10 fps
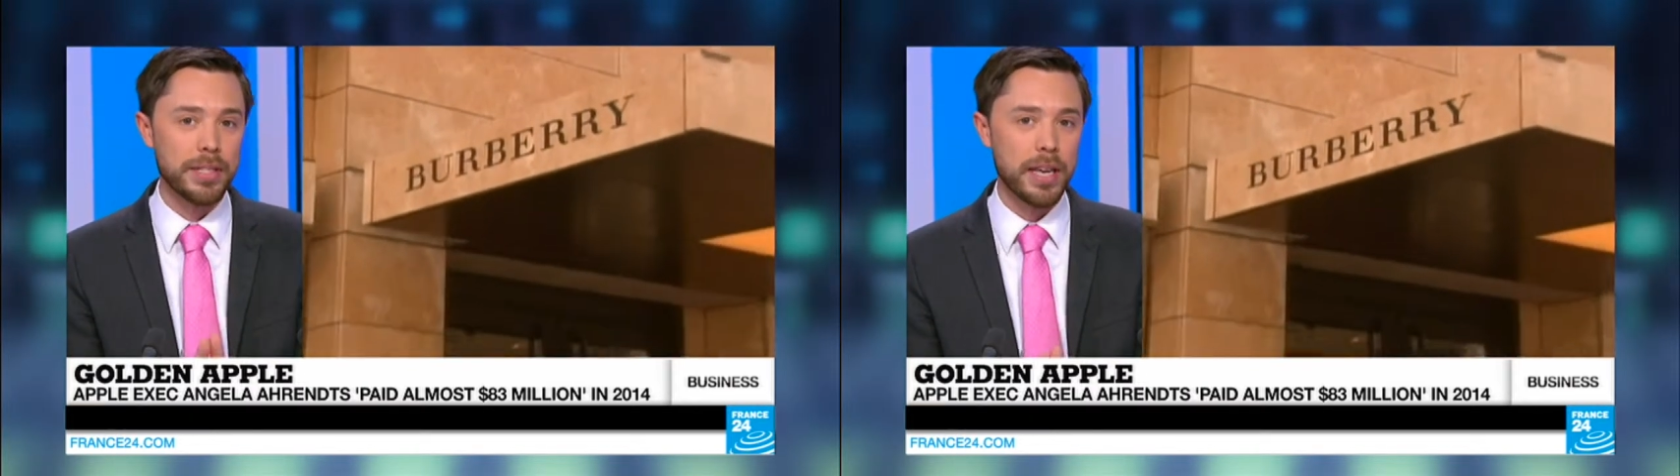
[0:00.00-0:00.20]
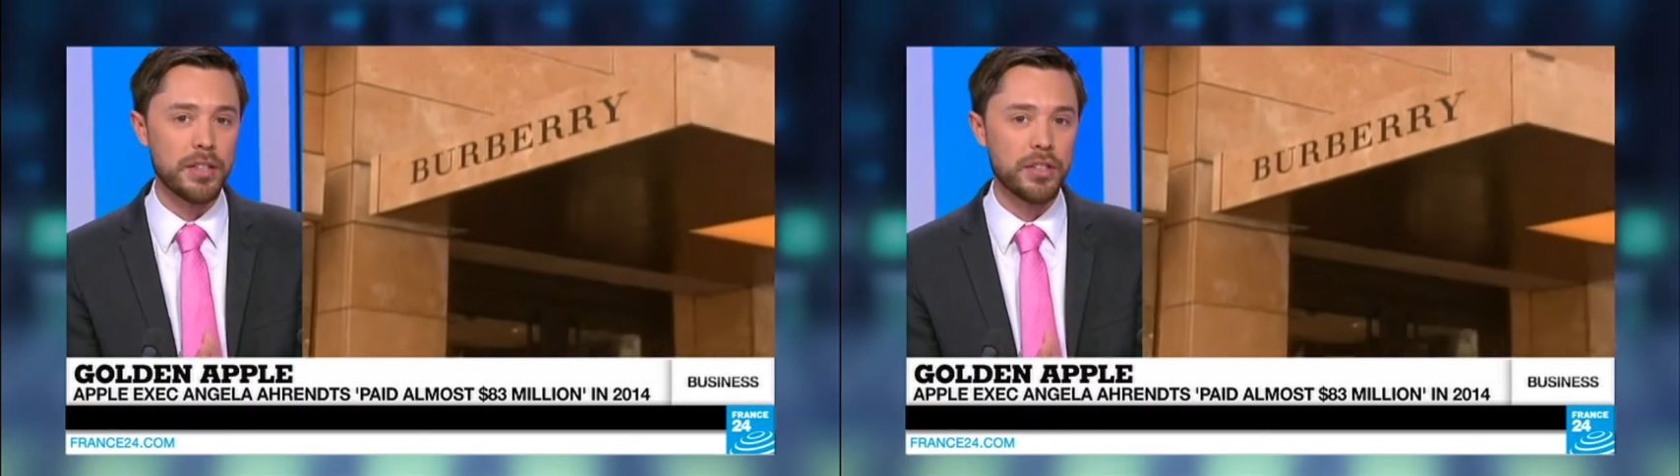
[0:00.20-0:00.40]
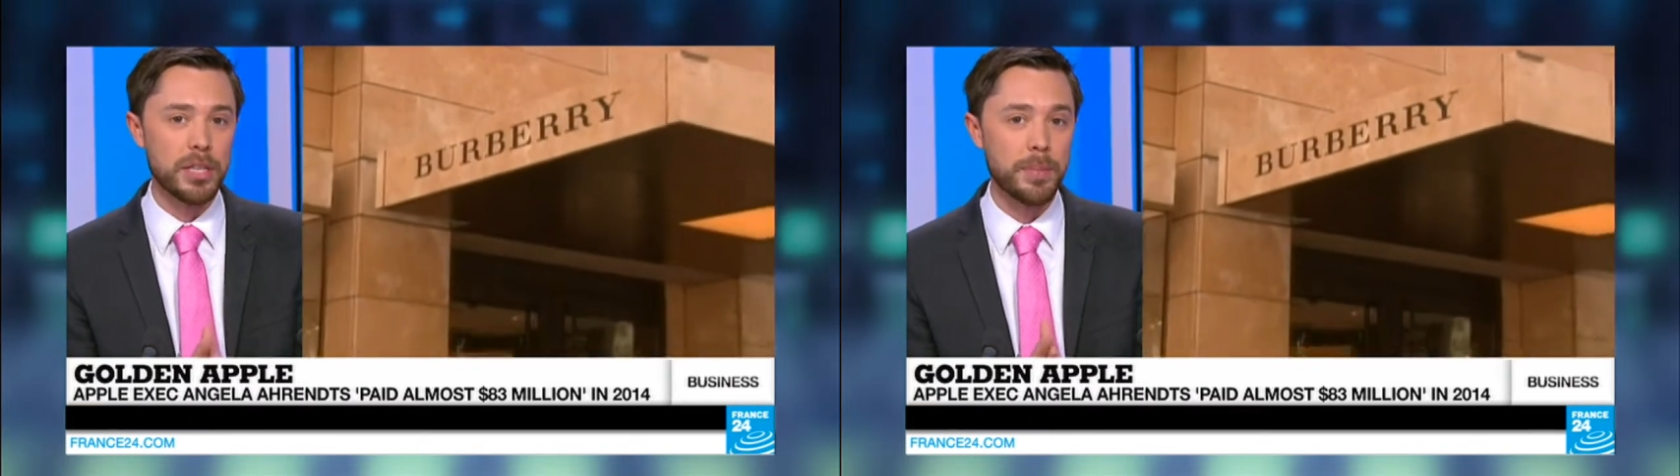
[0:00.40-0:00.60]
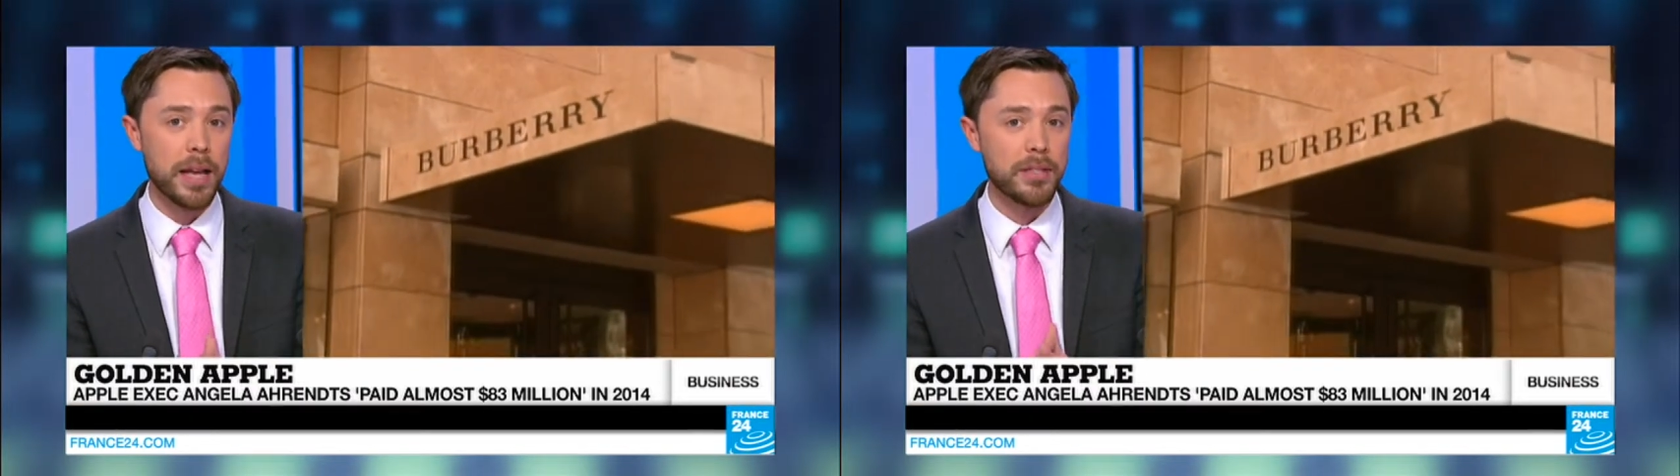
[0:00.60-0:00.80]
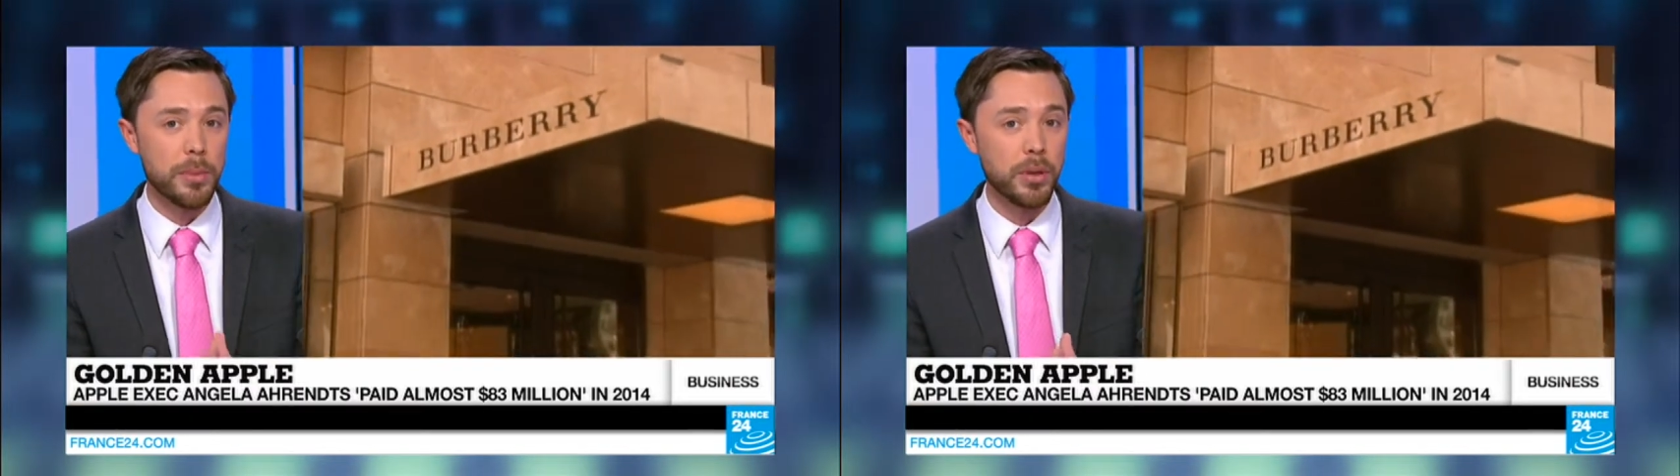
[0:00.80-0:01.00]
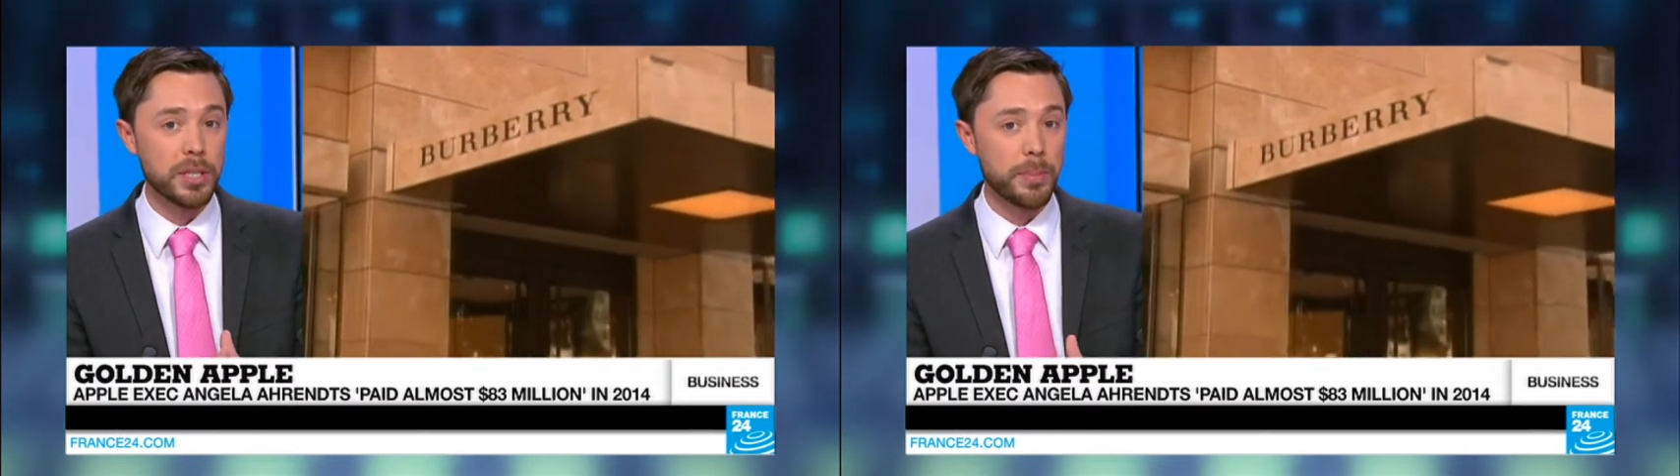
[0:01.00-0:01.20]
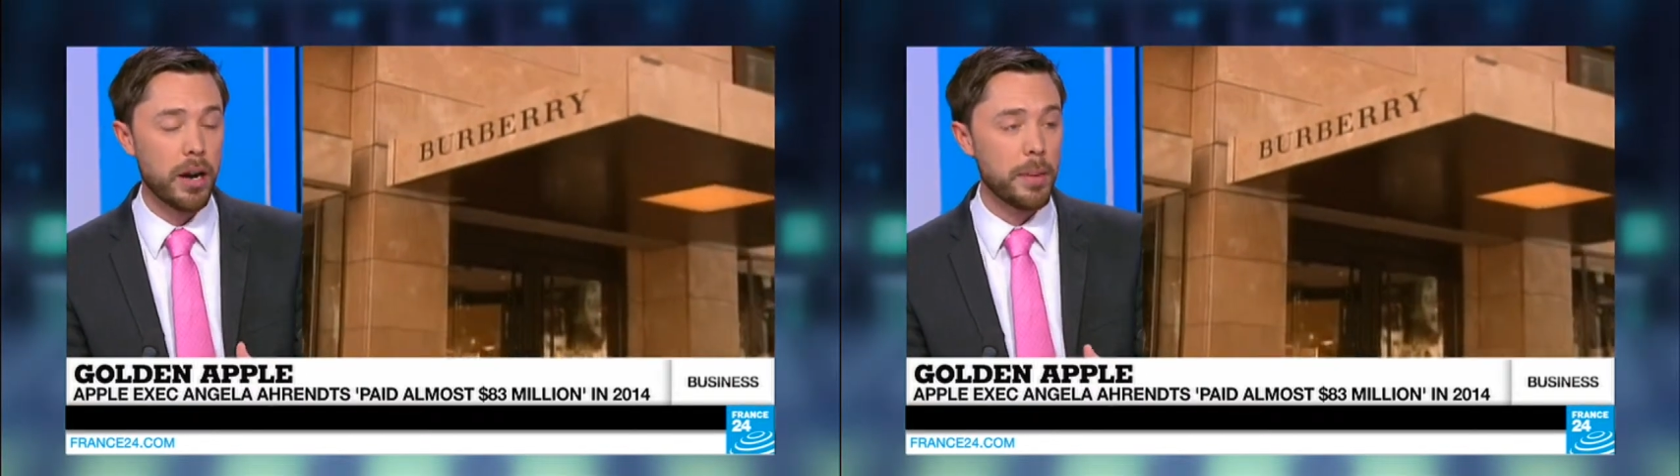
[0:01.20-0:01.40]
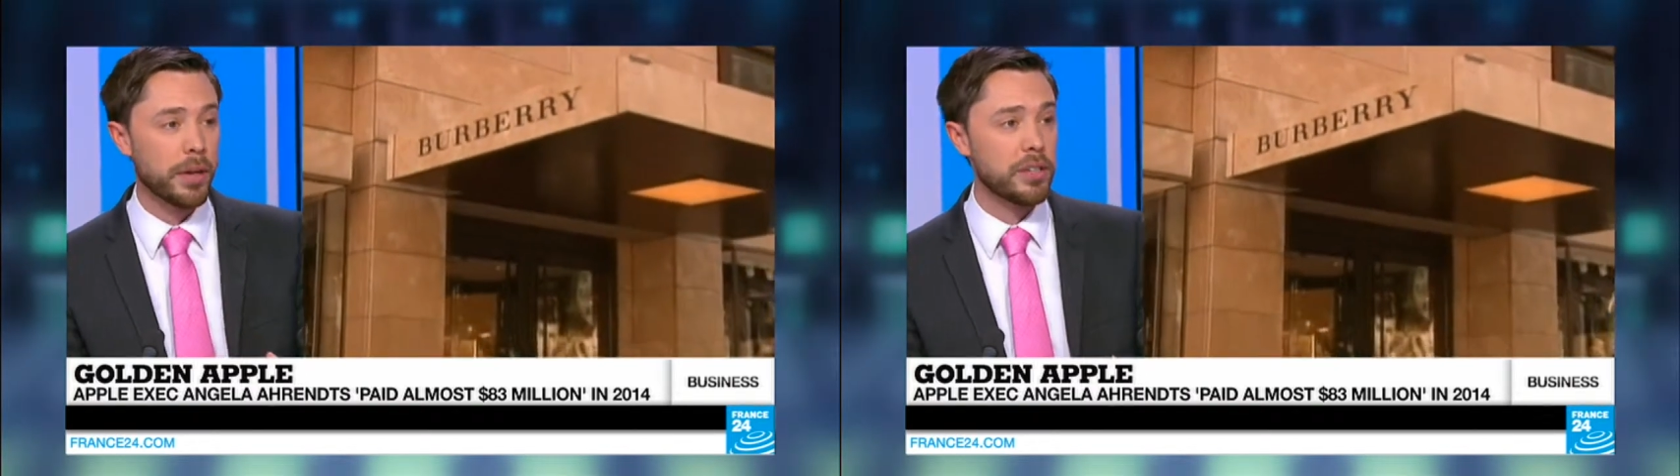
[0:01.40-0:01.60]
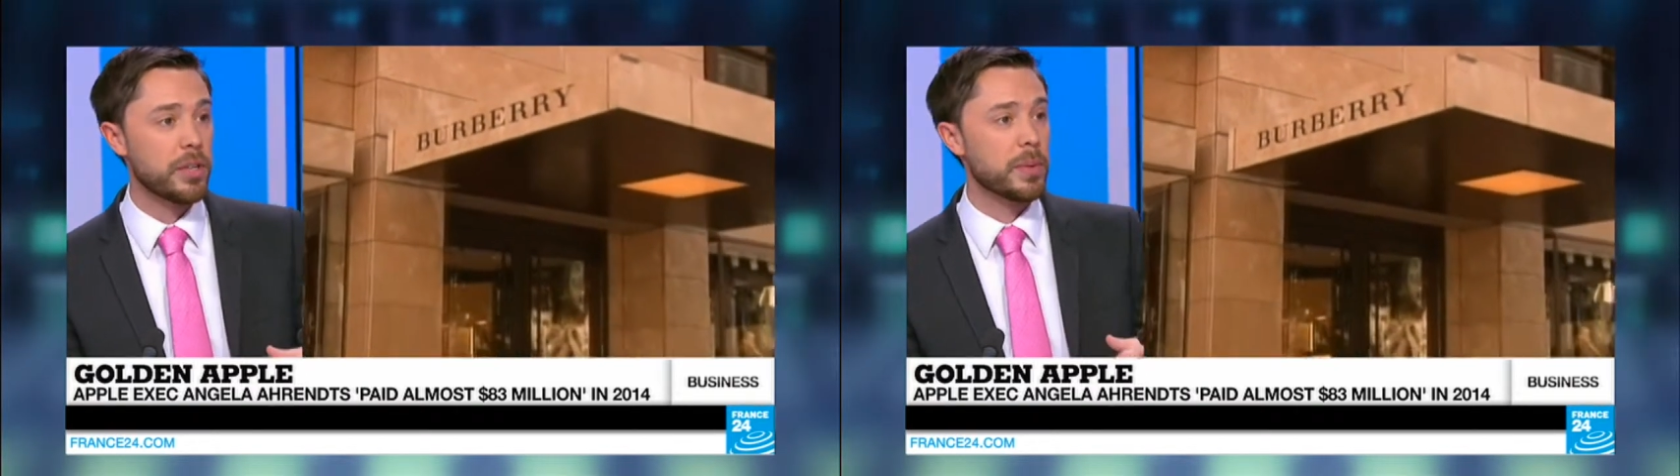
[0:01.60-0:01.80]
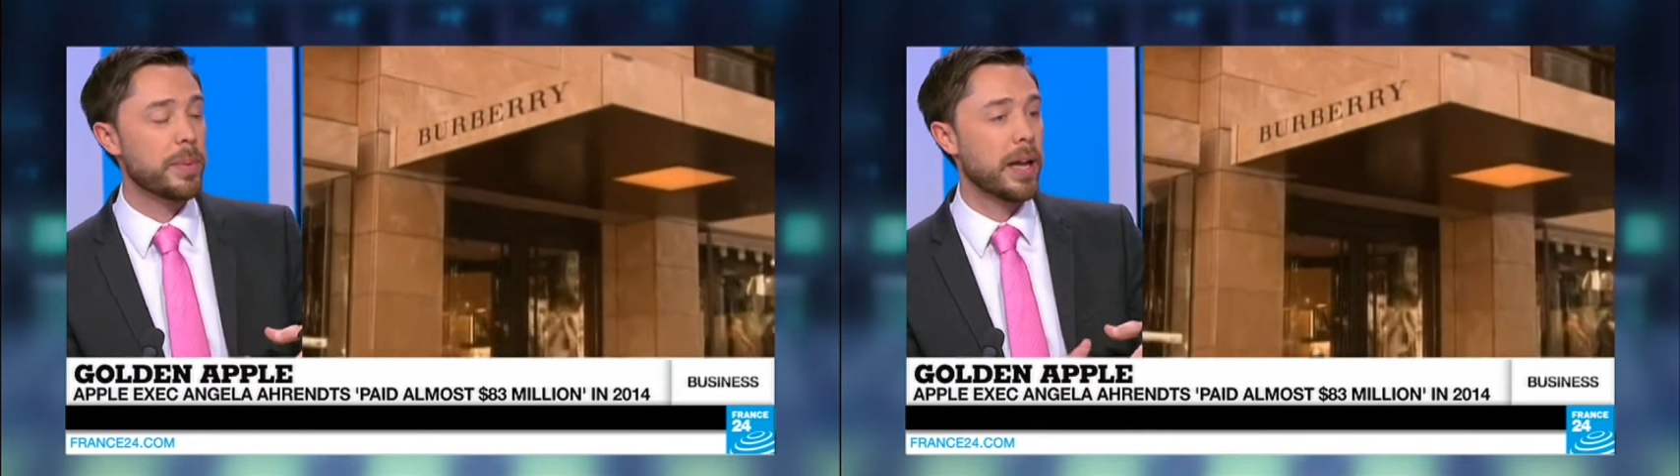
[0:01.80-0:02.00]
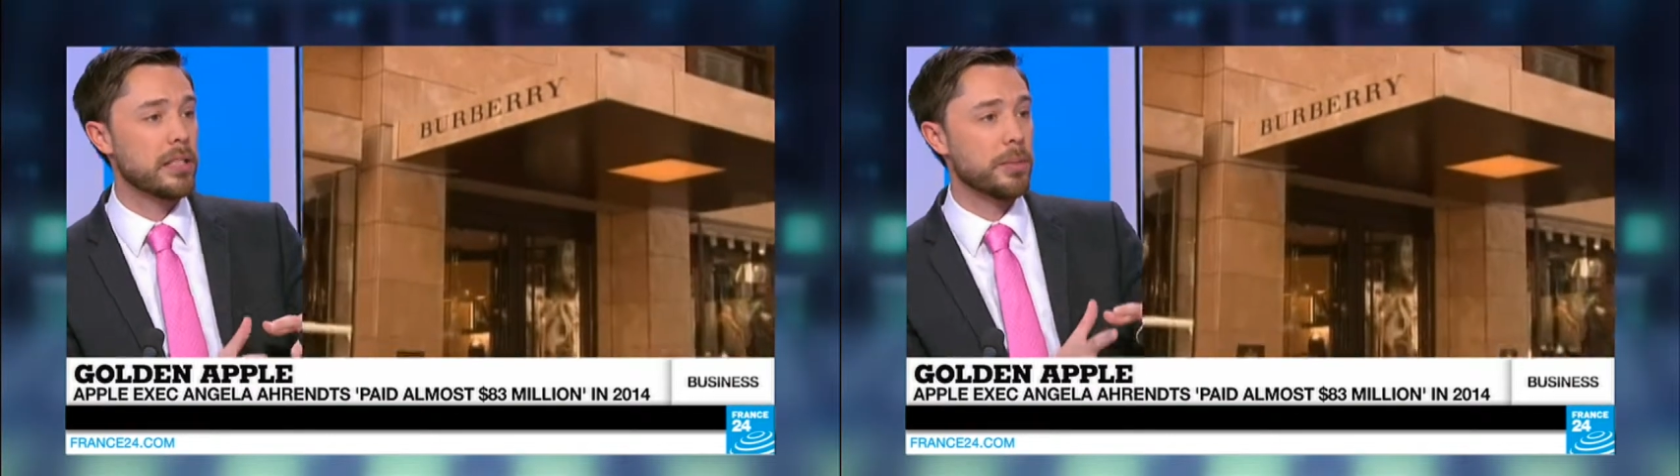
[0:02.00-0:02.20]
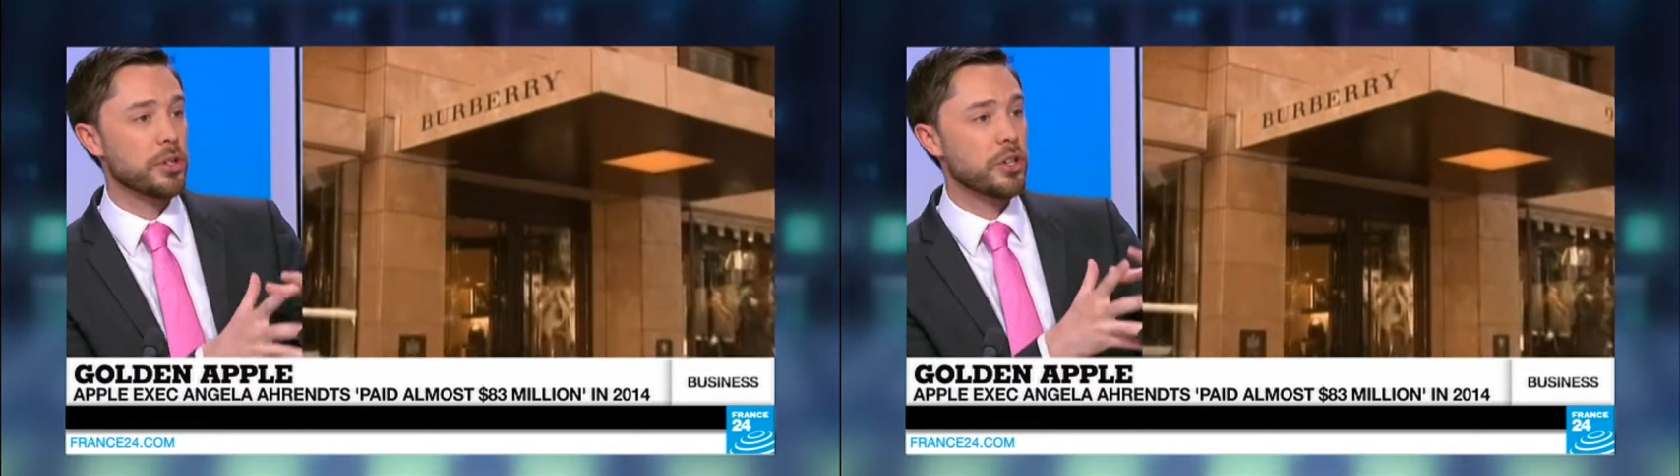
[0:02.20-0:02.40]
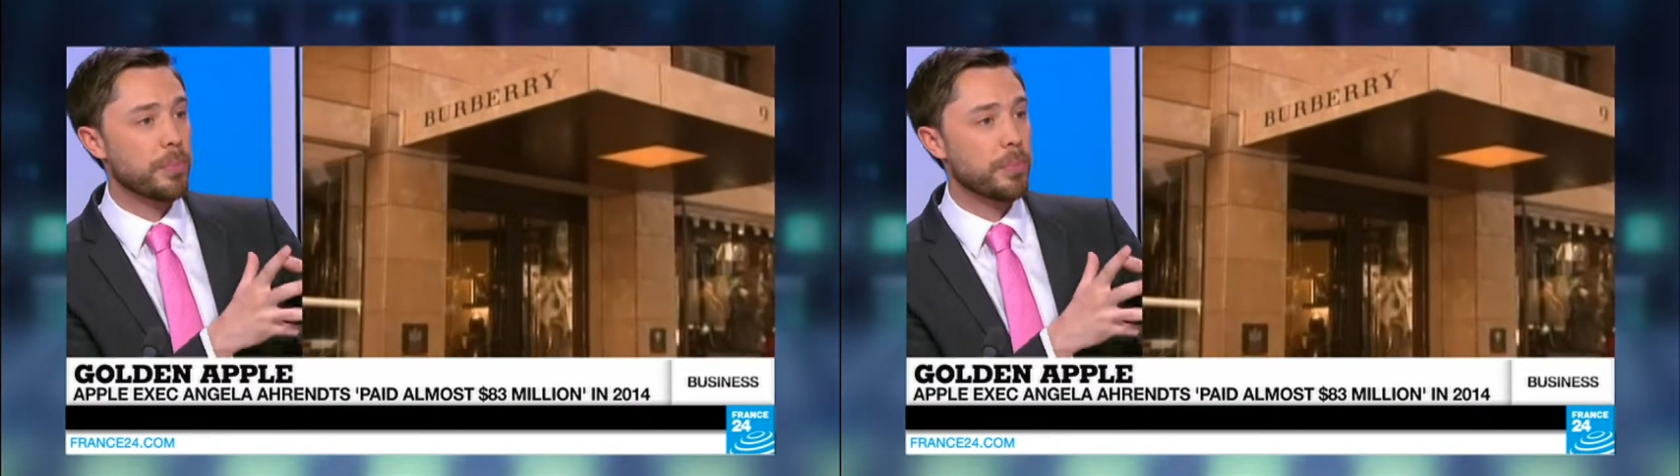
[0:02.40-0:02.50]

says that she's paid so much is partly because she was paid so much in